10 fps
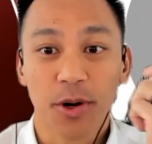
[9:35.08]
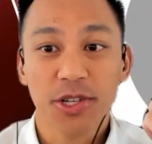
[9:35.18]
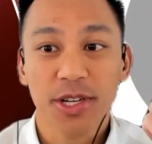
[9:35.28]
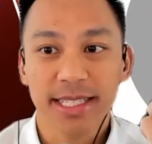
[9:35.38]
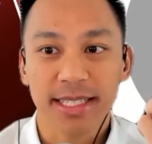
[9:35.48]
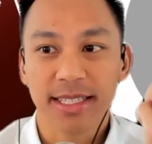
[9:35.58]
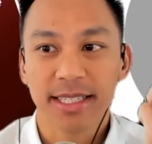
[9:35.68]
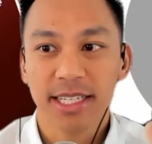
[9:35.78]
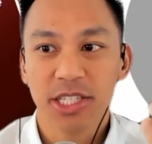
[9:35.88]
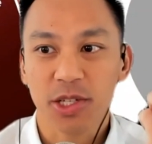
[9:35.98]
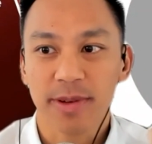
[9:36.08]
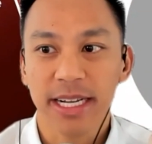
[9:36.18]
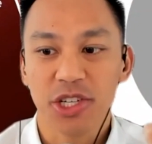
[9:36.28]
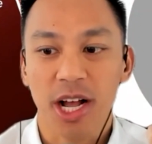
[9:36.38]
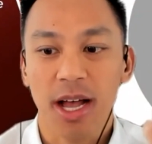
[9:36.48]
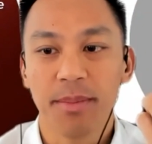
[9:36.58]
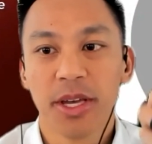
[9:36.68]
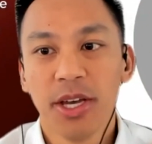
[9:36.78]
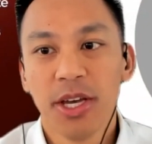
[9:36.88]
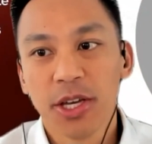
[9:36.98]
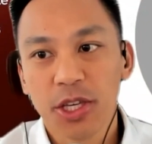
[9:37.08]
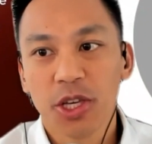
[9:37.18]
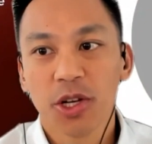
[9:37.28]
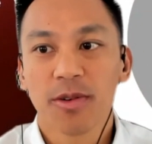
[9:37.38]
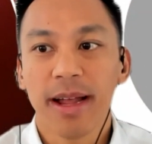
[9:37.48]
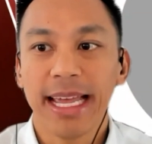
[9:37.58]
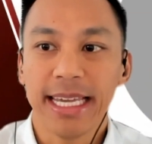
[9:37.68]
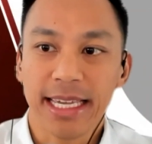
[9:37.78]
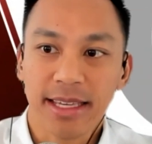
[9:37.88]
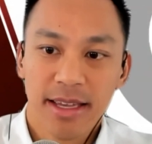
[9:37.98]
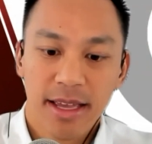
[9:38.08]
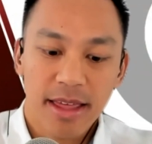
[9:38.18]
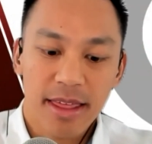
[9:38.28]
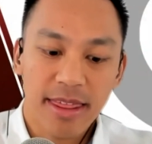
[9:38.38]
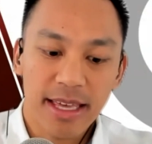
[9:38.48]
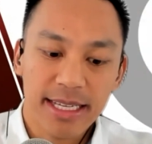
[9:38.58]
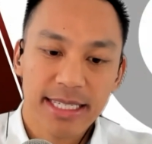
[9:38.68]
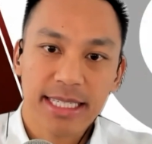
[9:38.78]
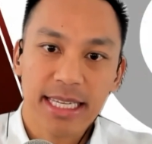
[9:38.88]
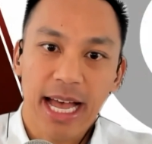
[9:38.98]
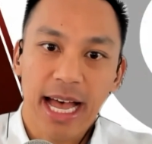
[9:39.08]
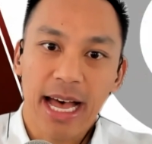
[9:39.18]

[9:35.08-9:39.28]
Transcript: Porsche has done such a great job curating this